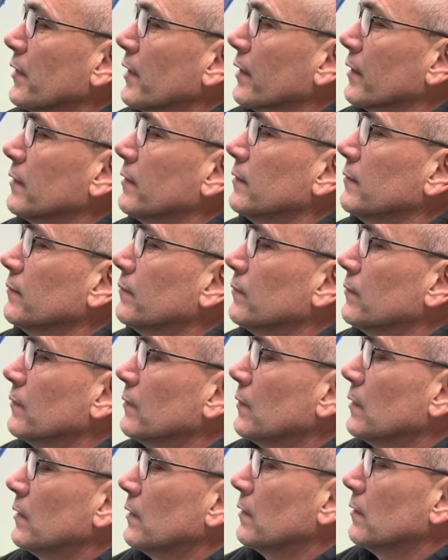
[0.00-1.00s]
I can
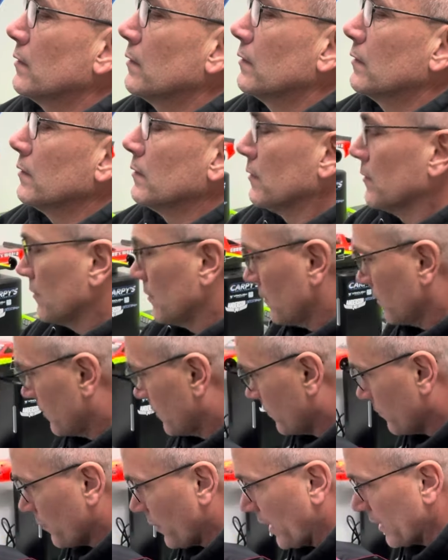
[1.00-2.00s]

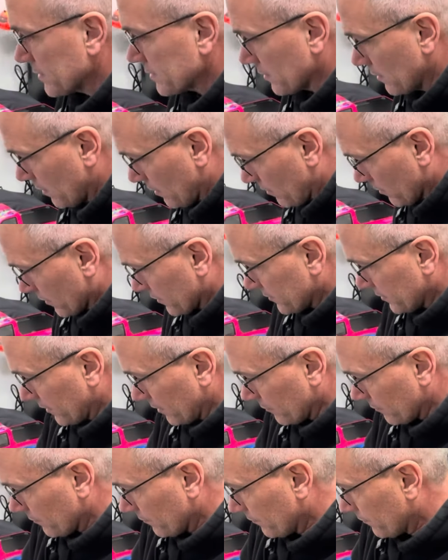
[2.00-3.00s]
pass along a
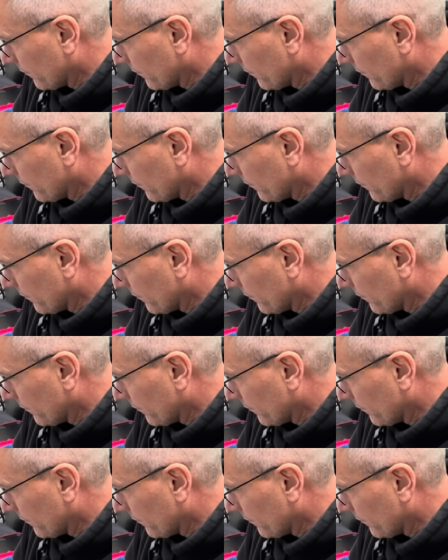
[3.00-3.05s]
tip.